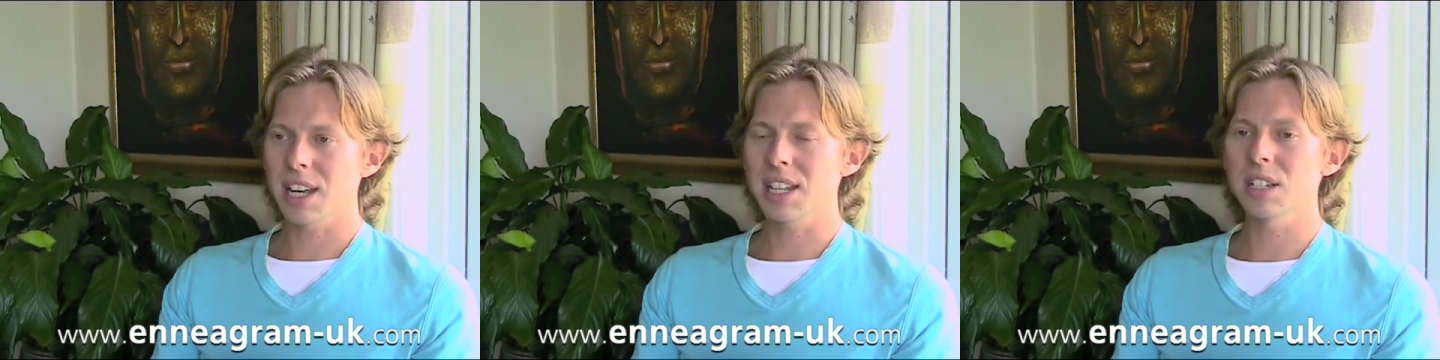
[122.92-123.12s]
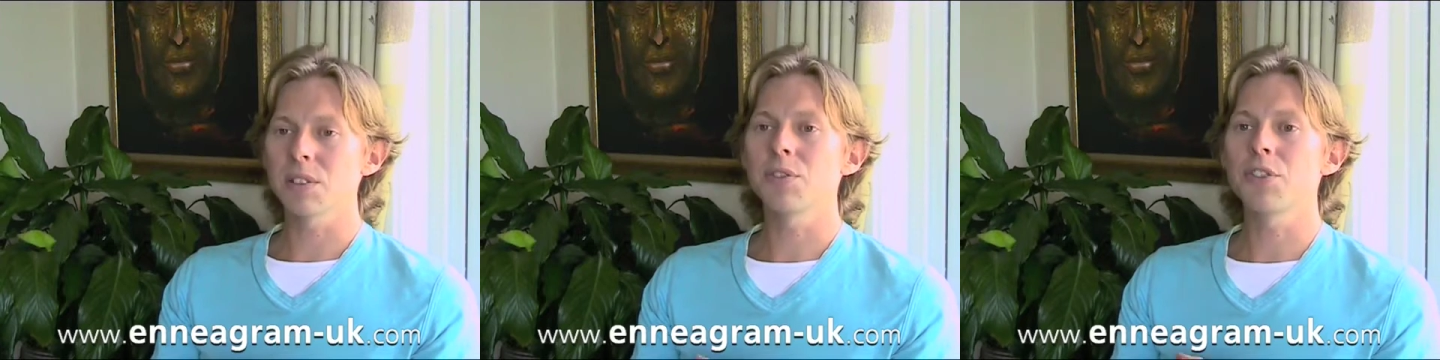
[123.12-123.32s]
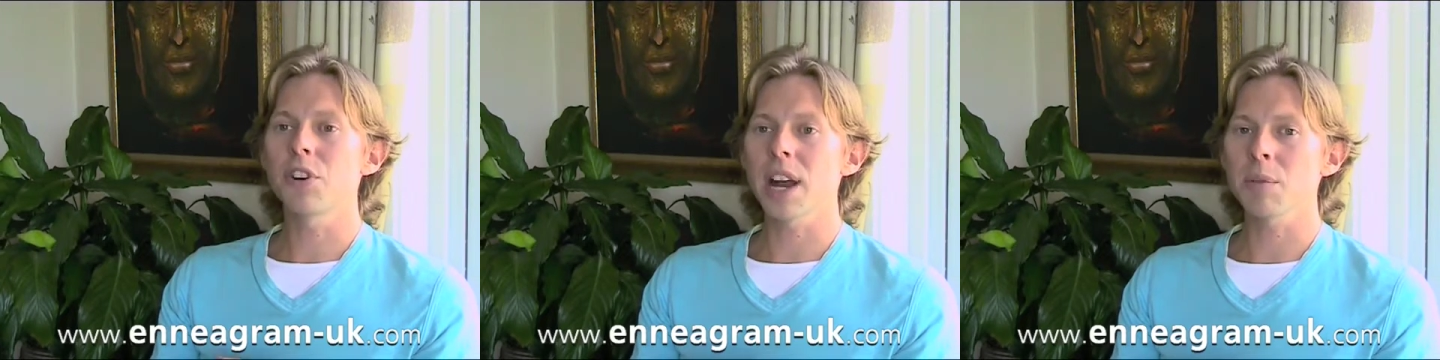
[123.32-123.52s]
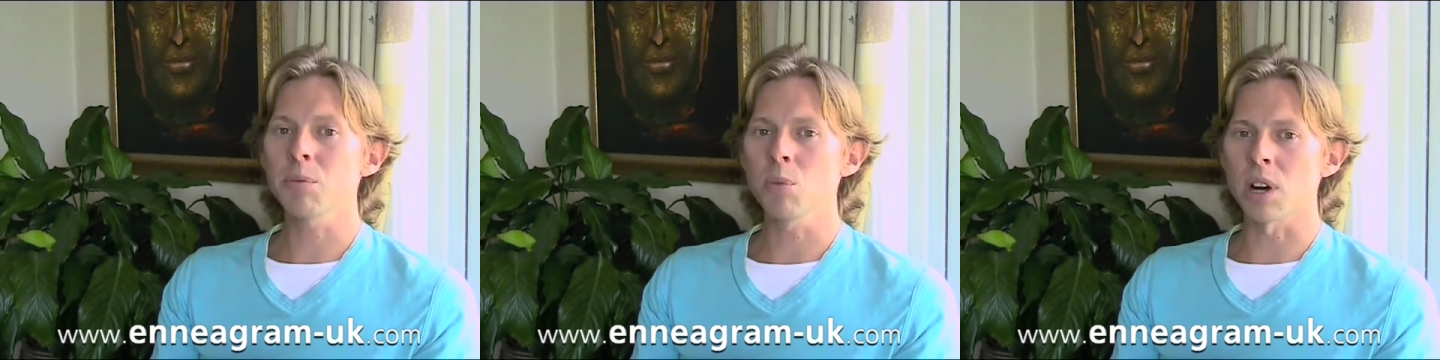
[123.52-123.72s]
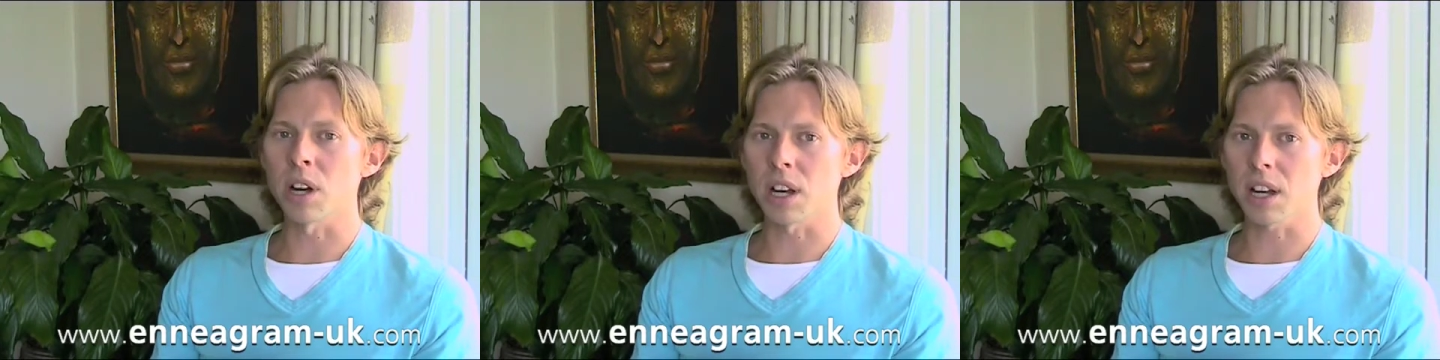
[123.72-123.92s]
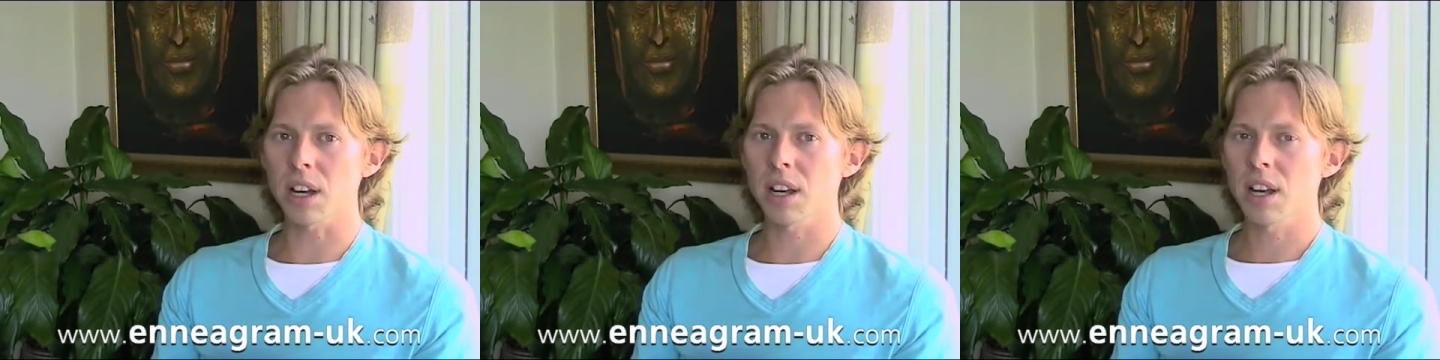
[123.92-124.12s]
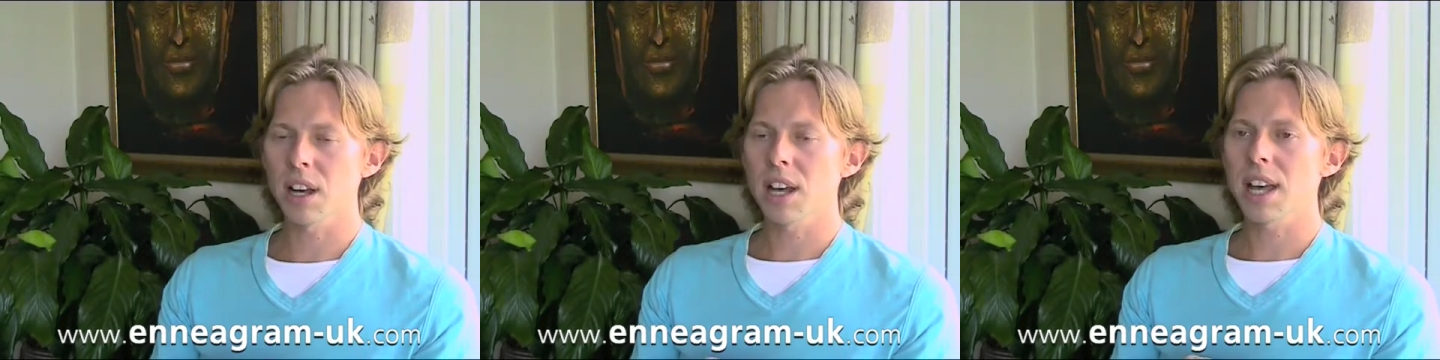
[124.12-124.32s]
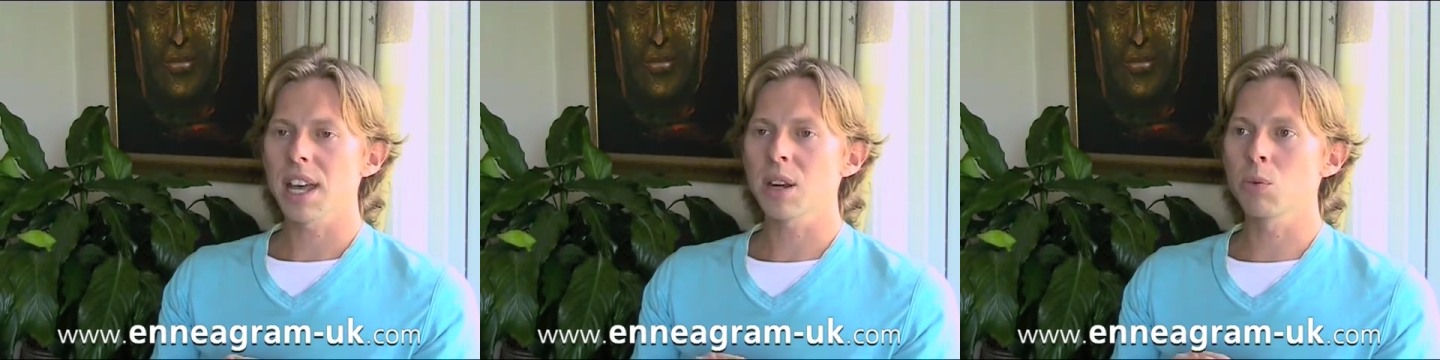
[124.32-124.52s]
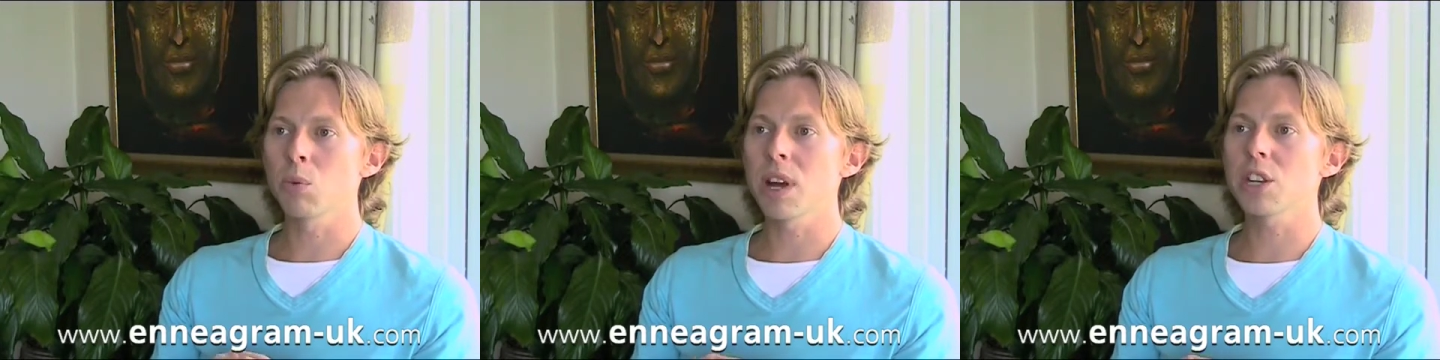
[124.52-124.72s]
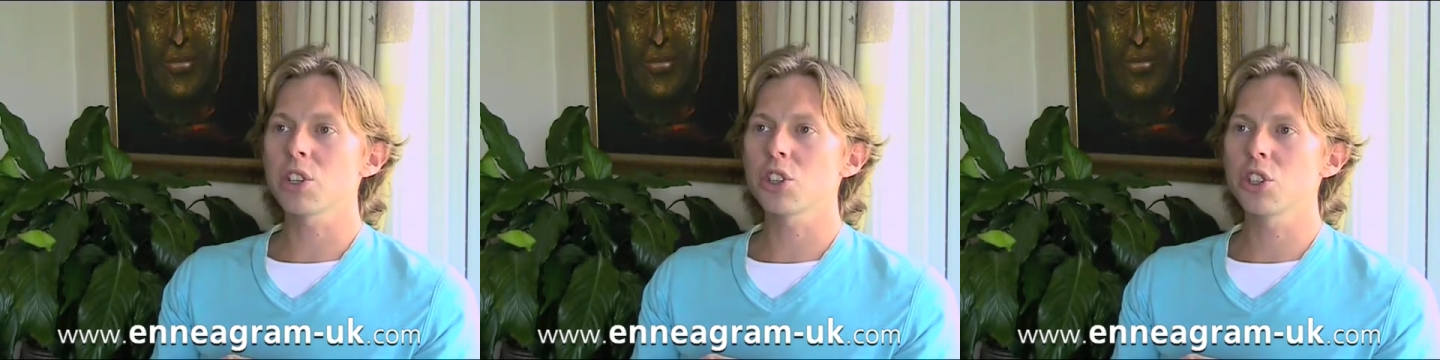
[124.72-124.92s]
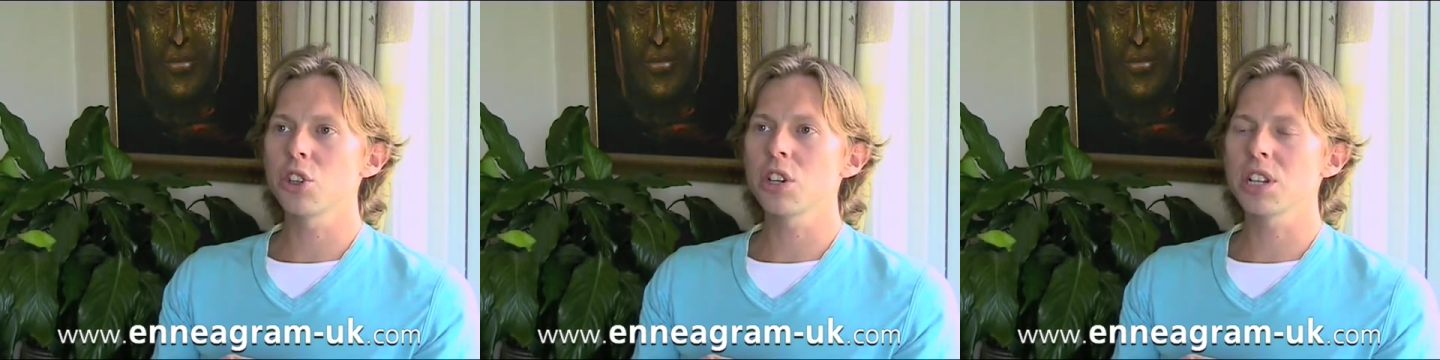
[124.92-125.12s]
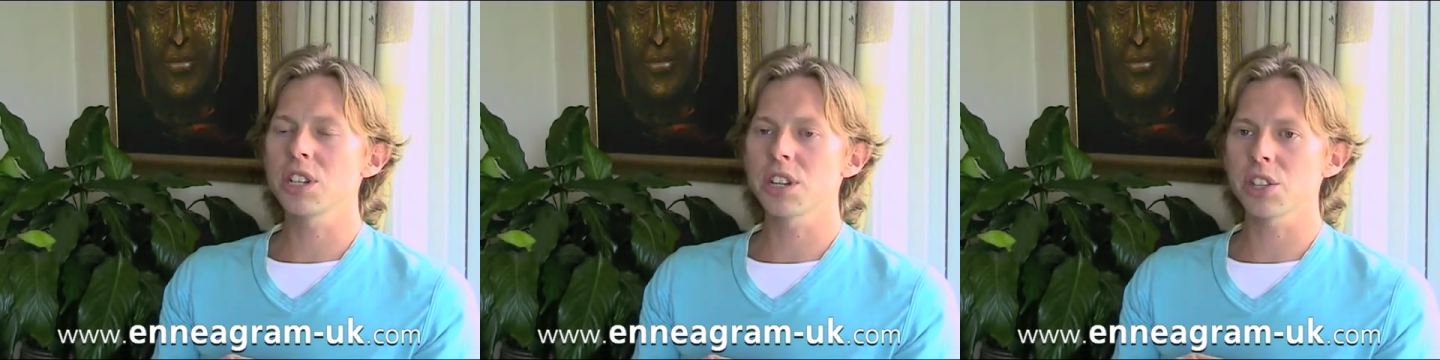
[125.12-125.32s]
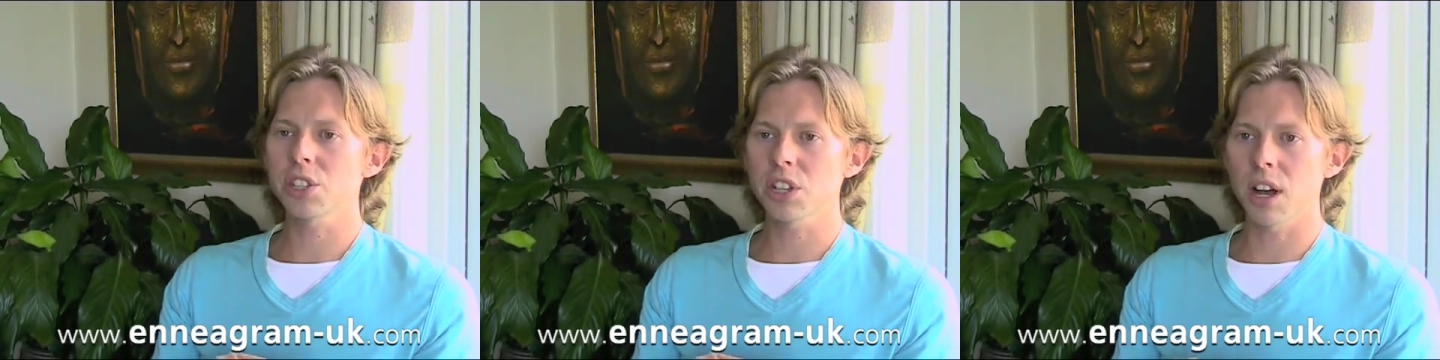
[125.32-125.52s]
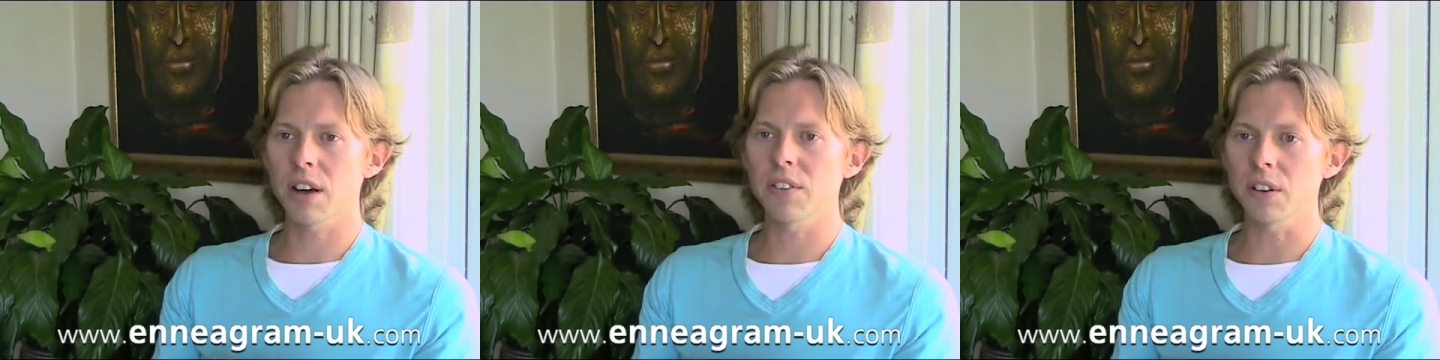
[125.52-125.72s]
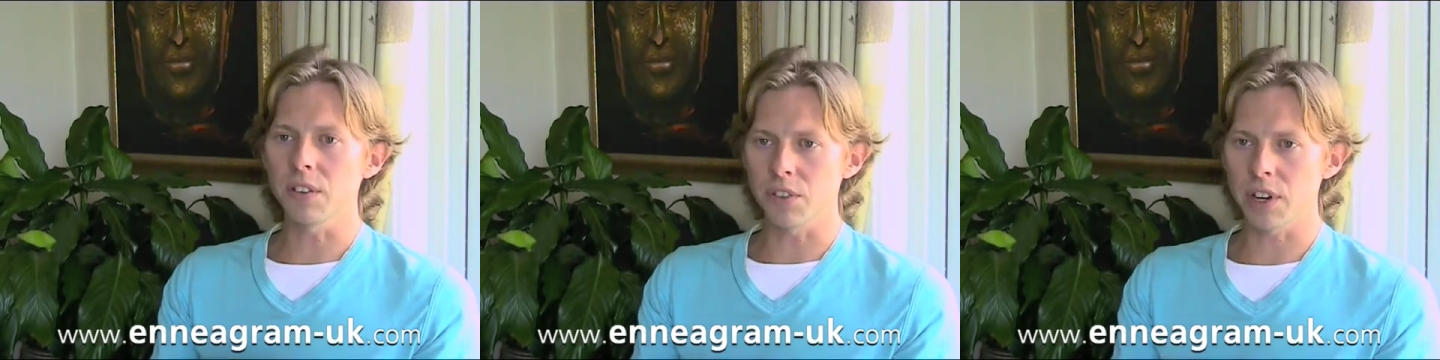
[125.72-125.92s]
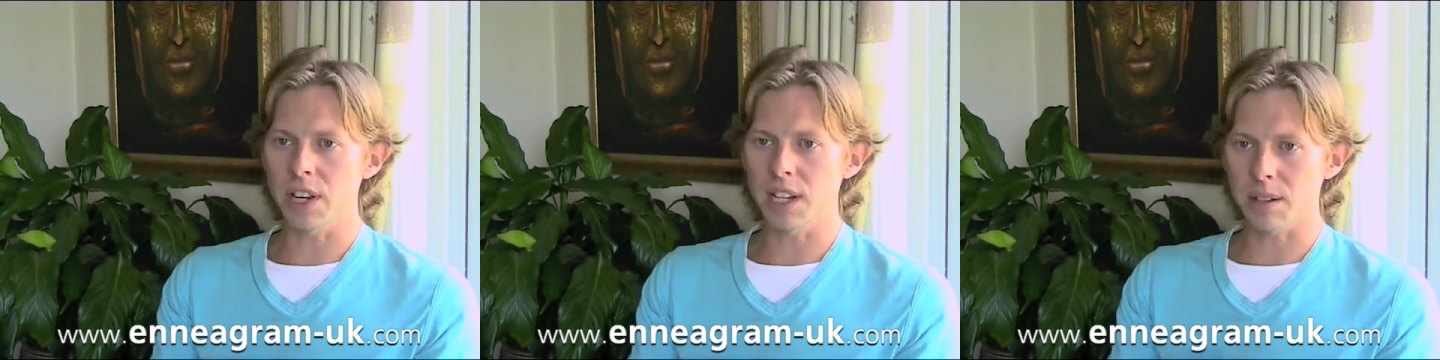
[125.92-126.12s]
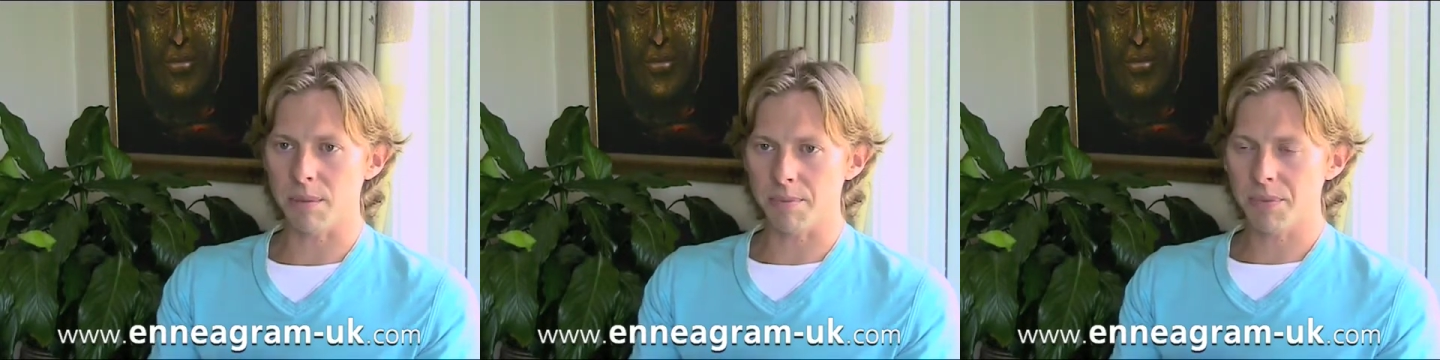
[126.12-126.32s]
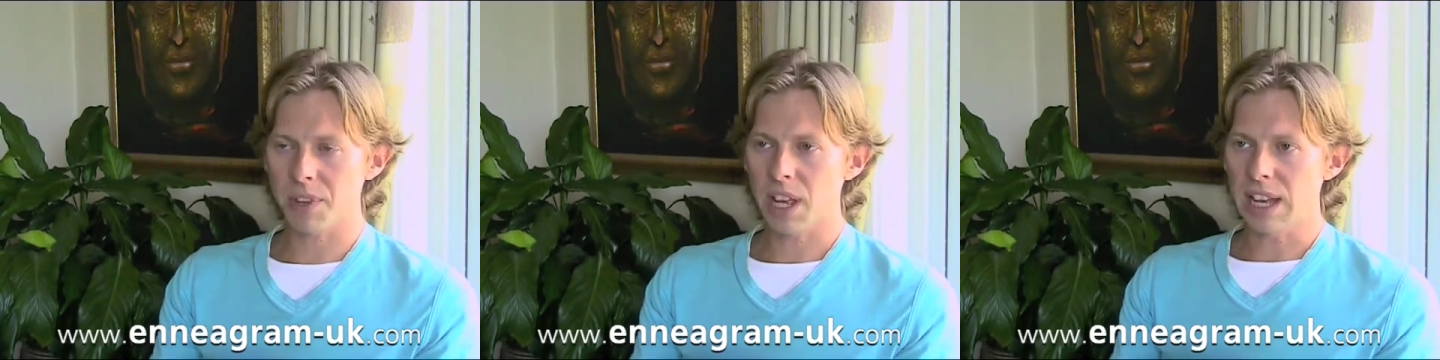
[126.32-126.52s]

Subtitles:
is a framework in which you can discover freedom.